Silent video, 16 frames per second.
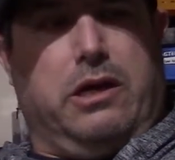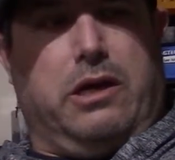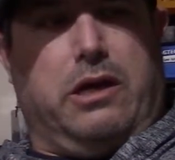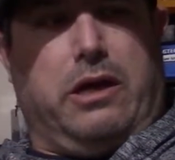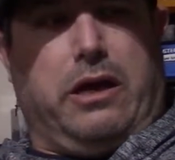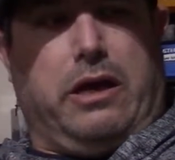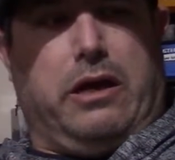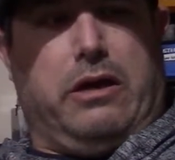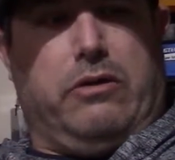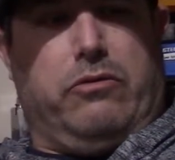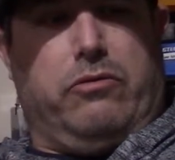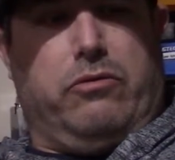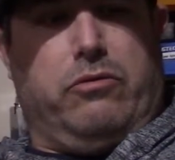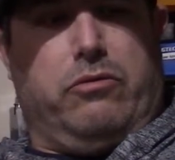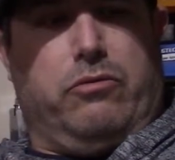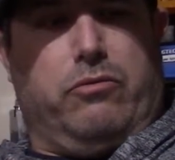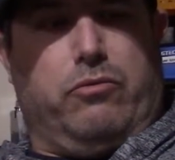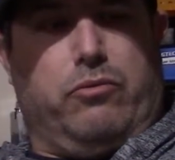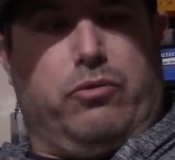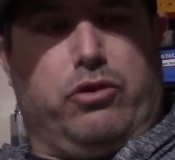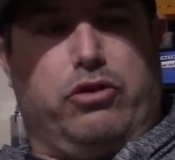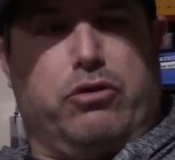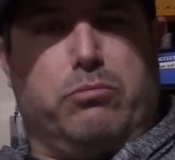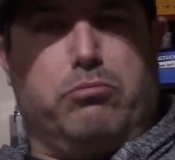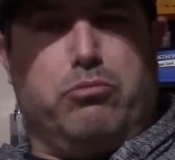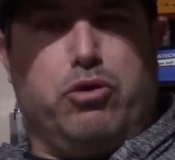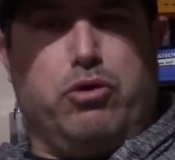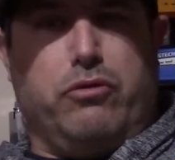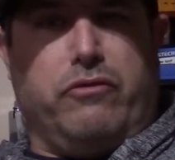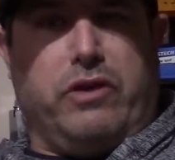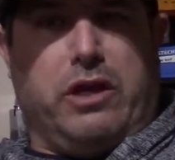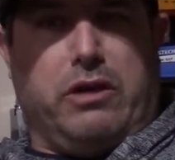And when you're
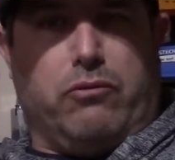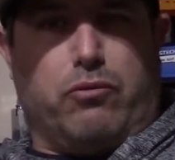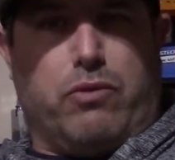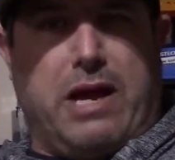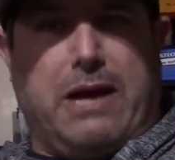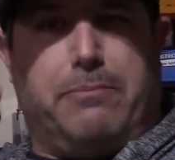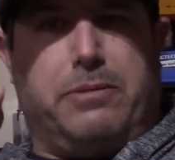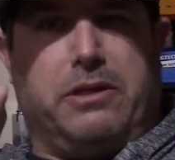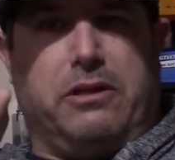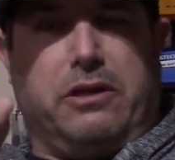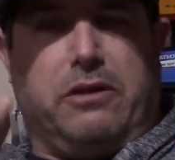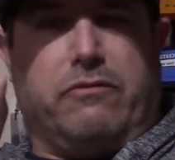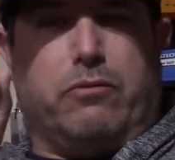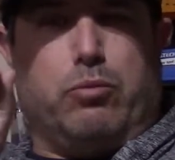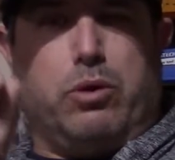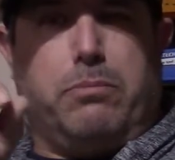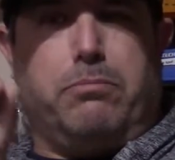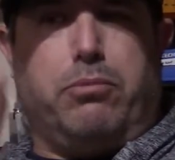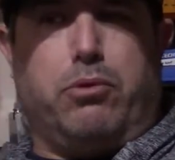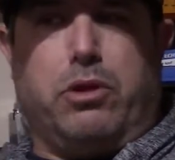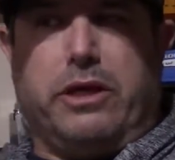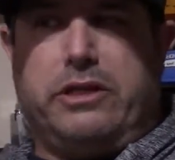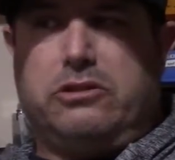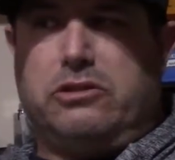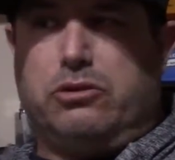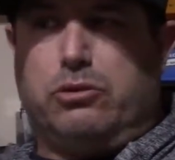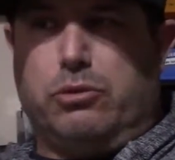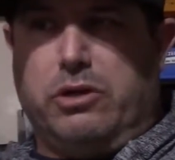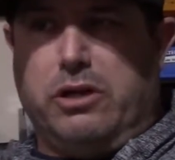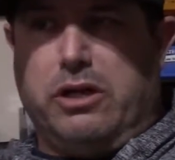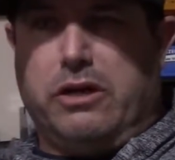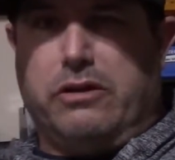moving rapidly from one place to
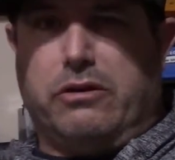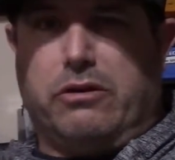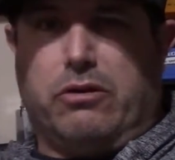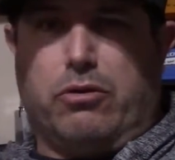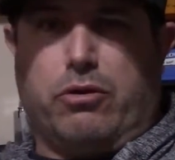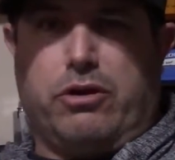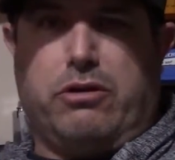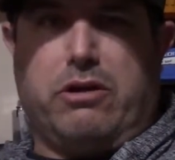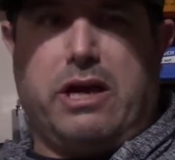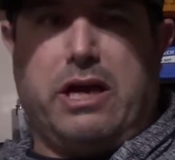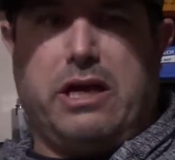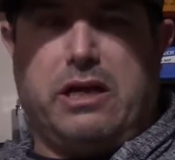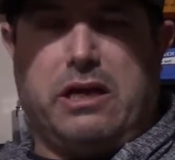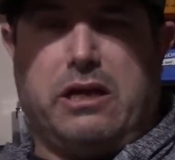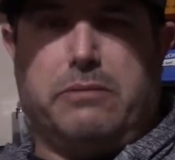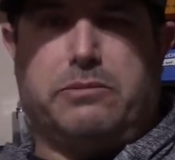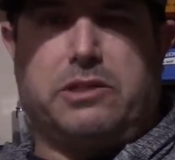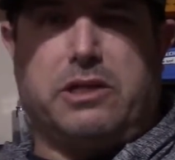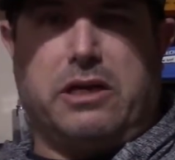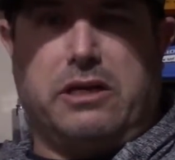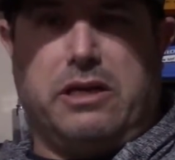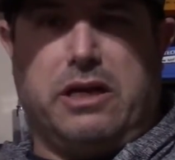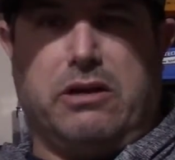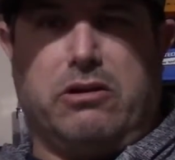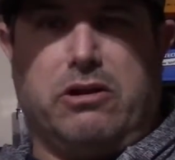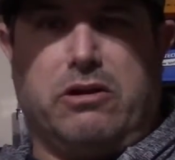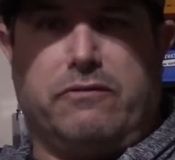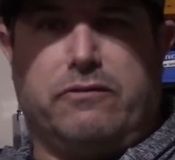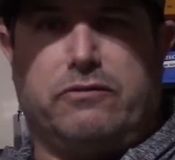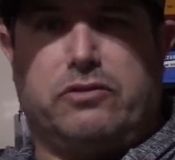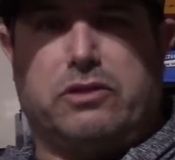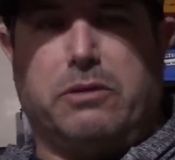another, or you're hanging upside down
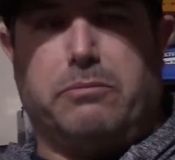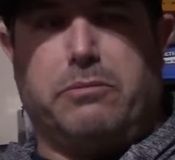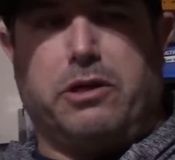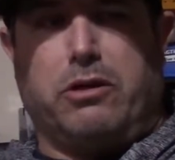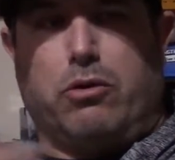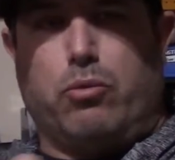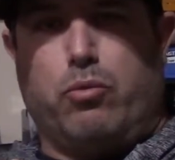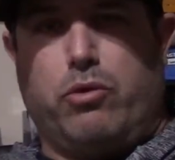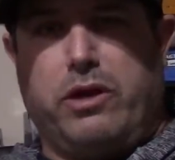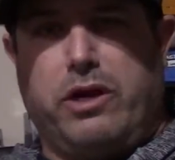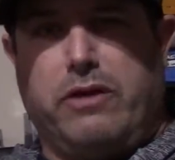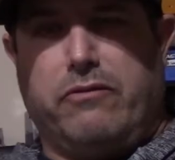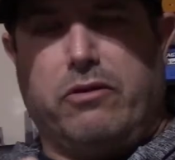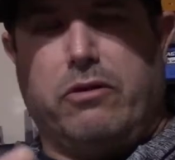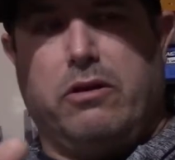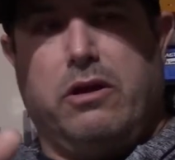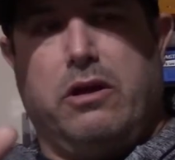off of something or whatever,